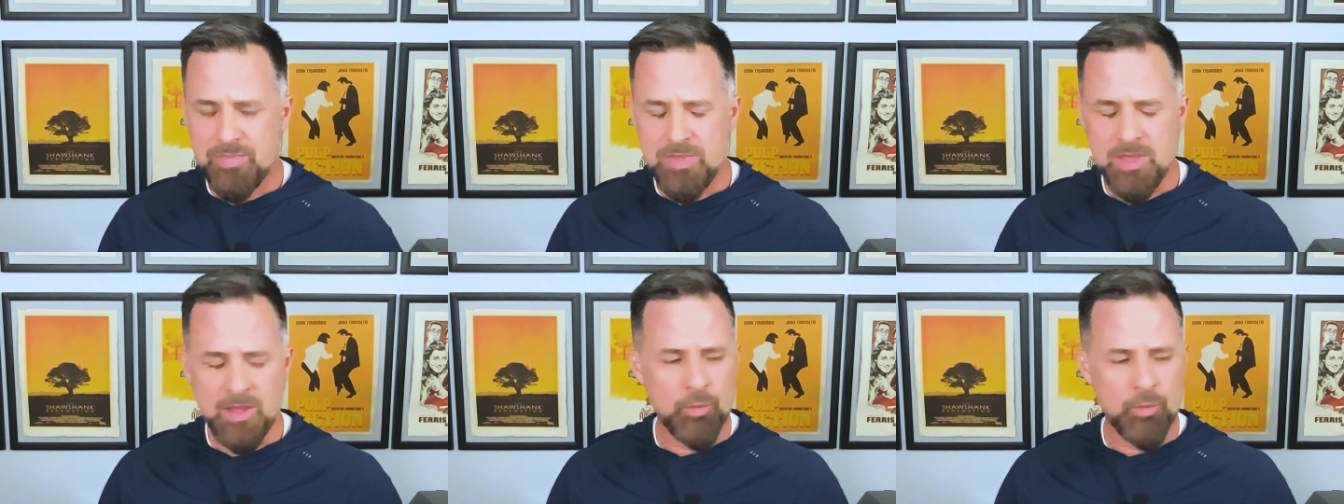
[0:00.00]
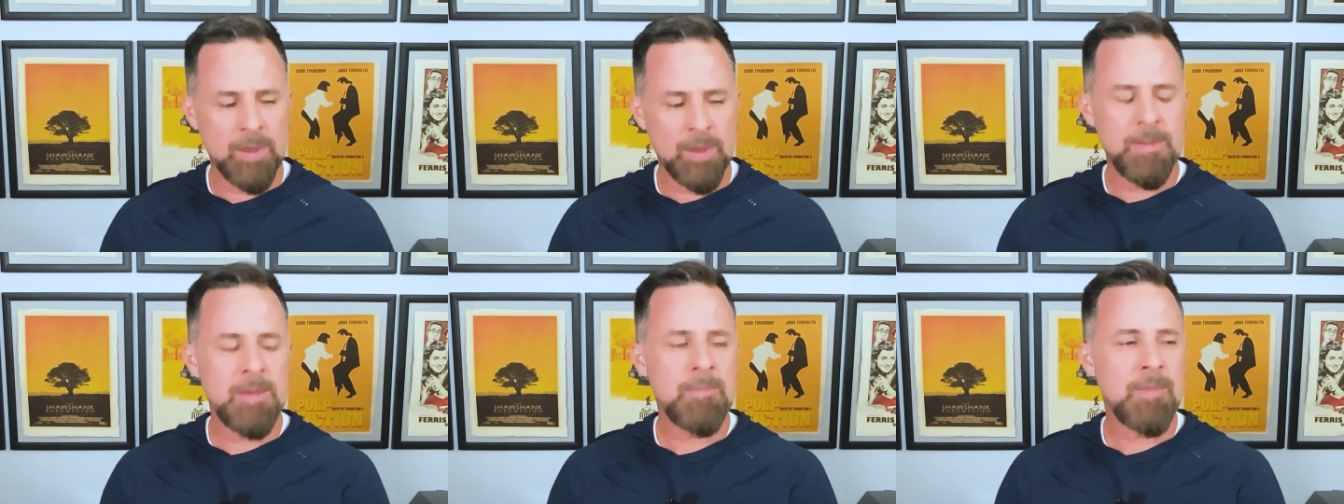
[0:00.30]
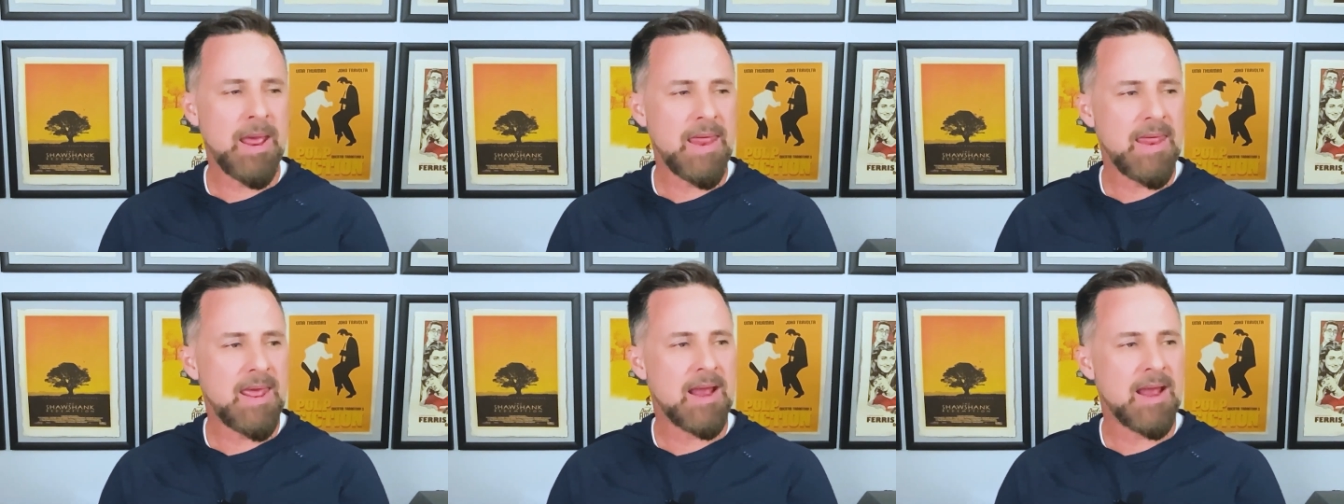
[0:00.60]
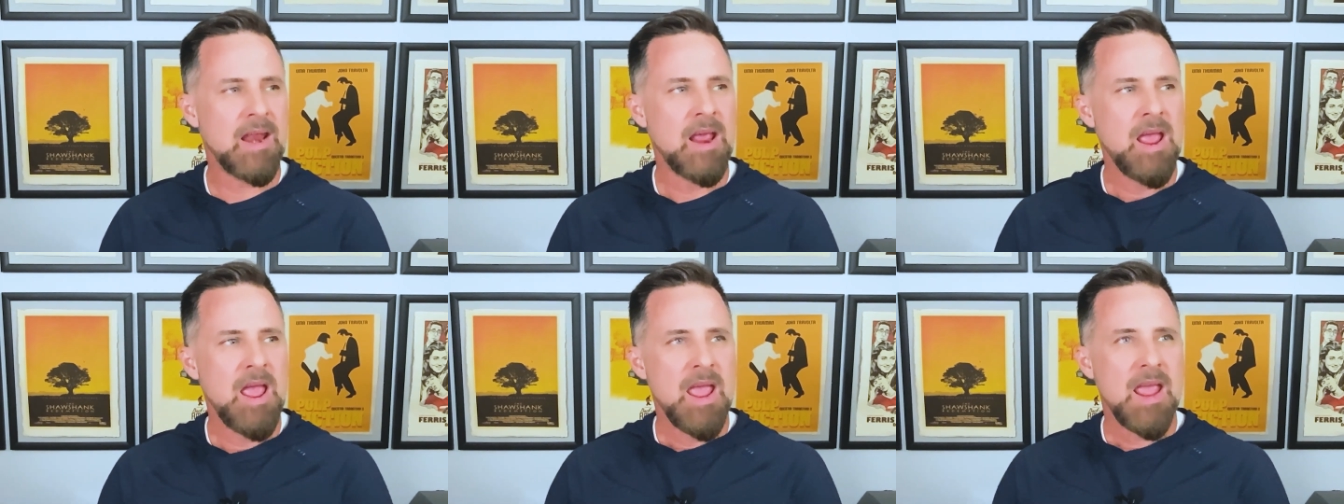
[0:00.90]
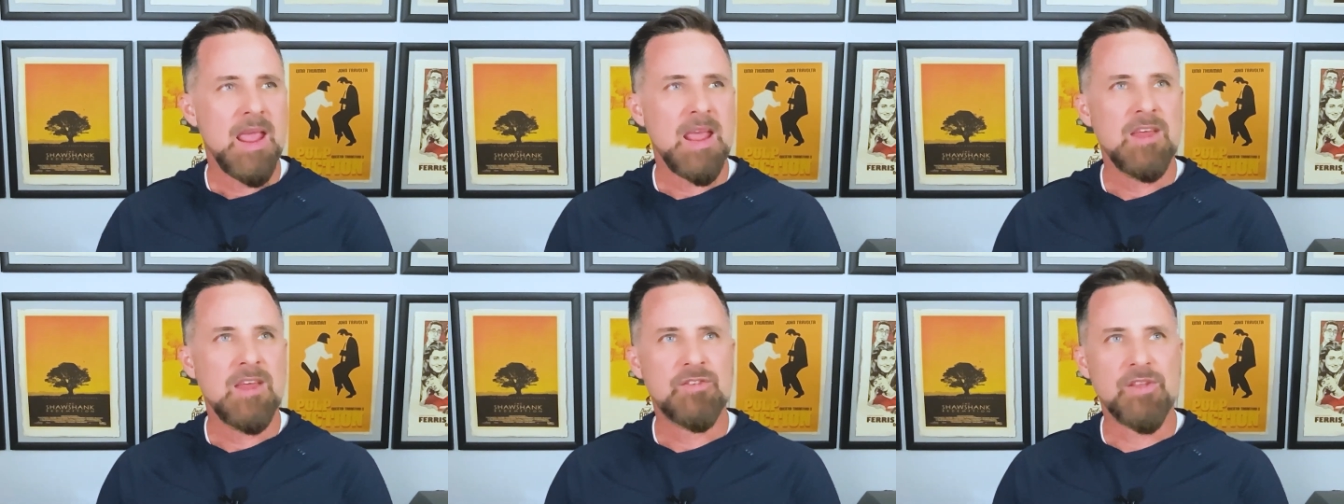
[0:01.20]
And what I mean by that
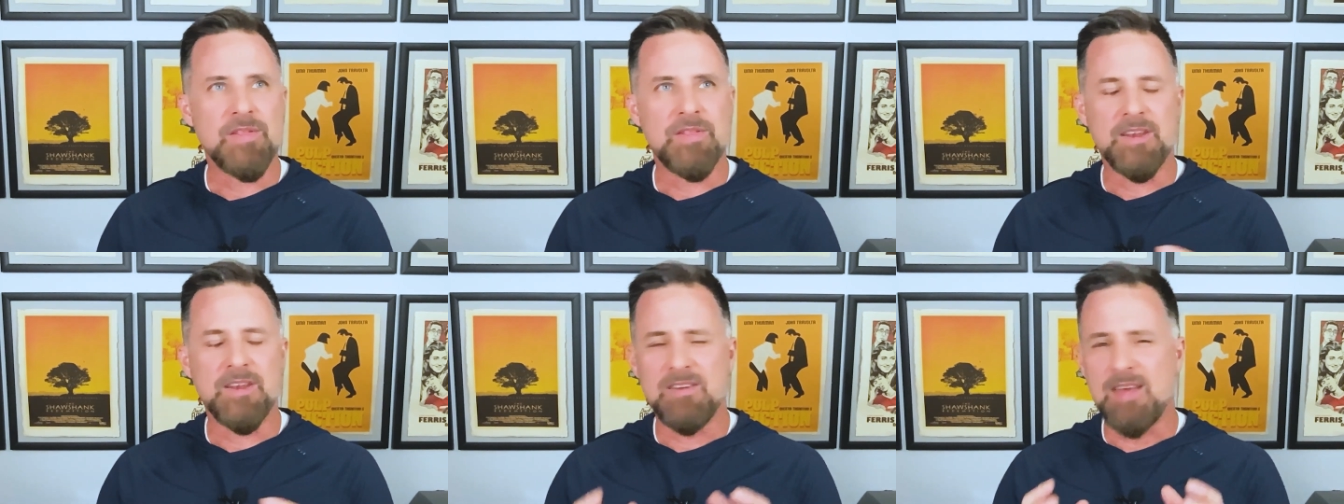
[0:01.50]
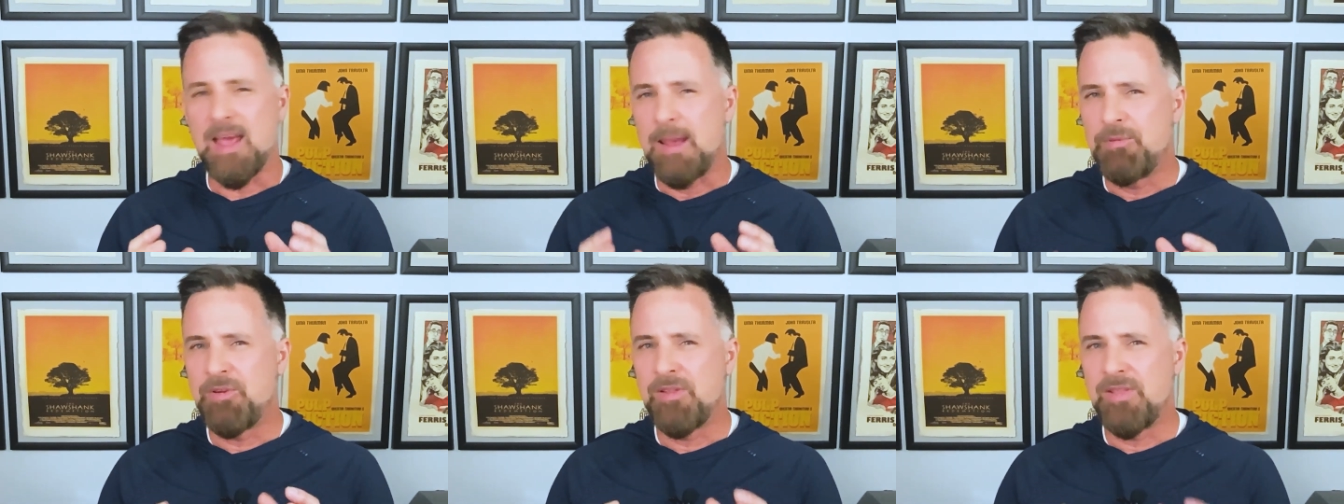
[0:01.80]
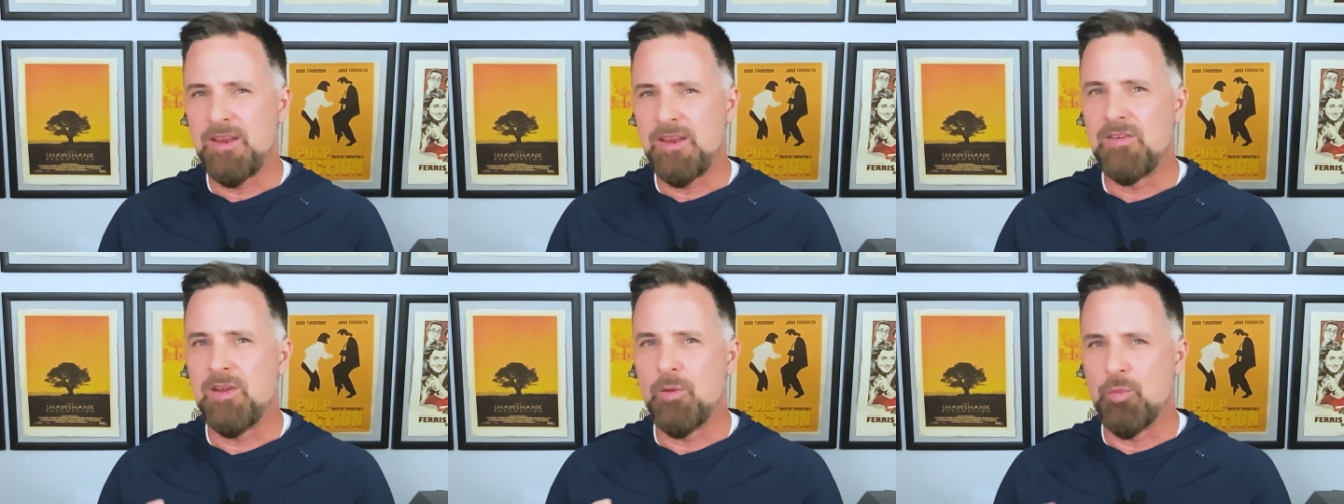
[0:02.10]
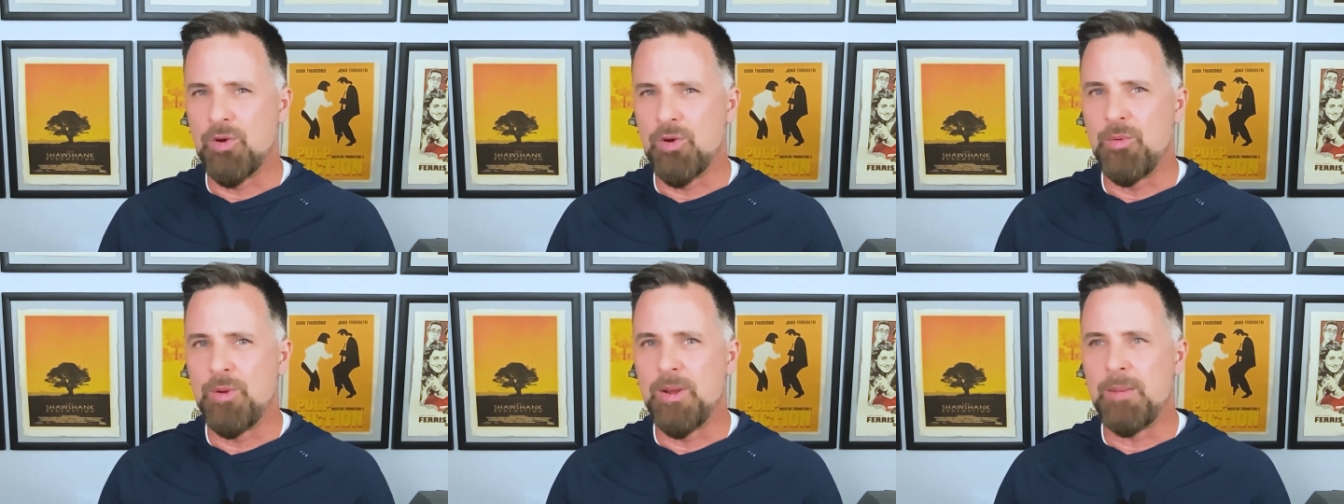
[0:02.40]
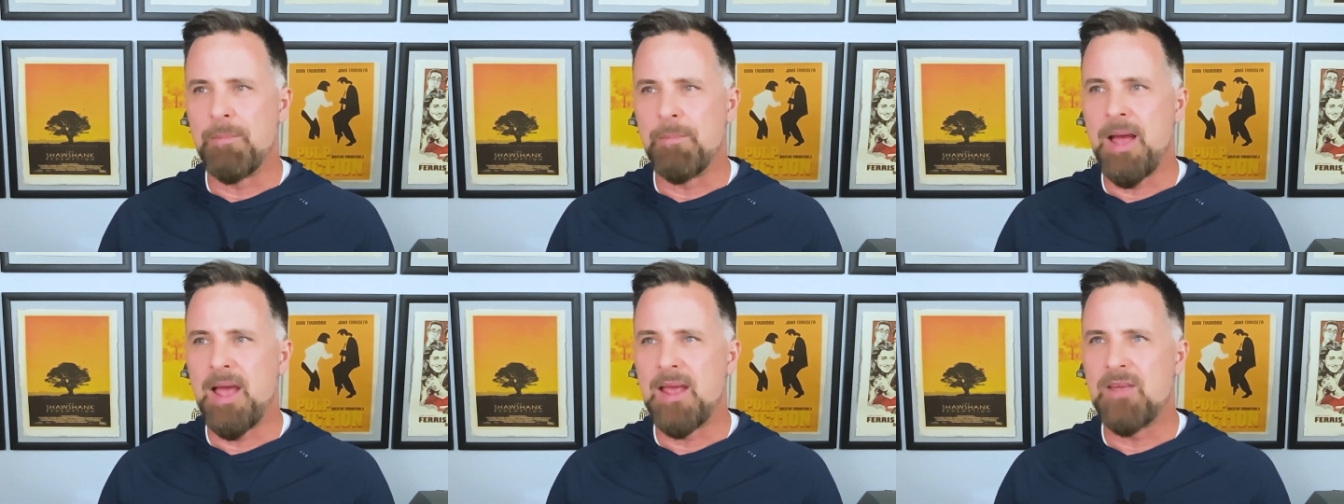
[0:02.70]
is the types of things that we're doing
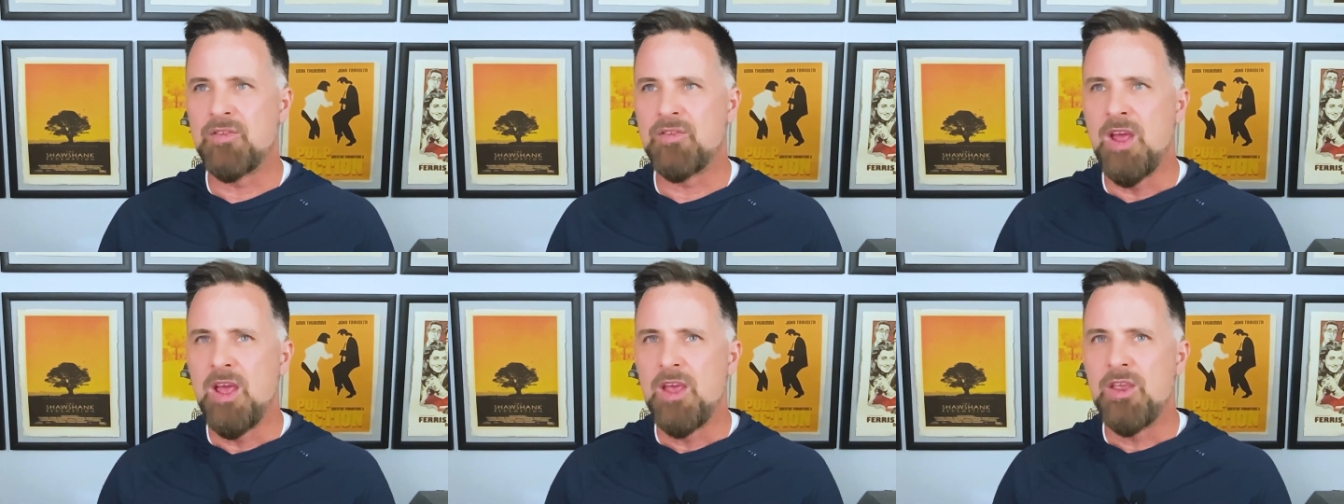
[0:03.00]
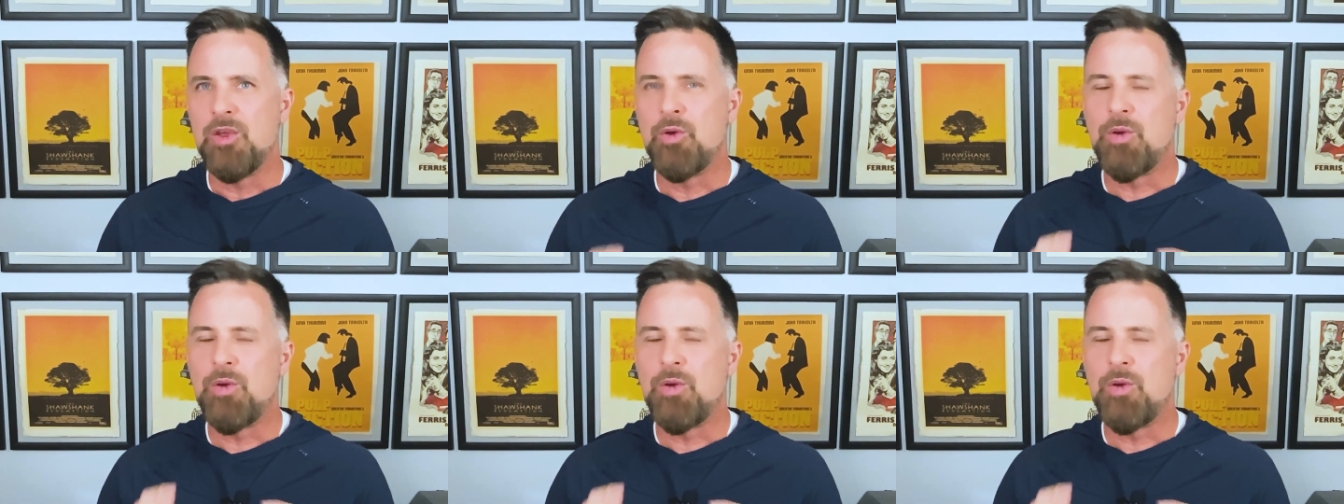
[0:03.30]
in Buyist, you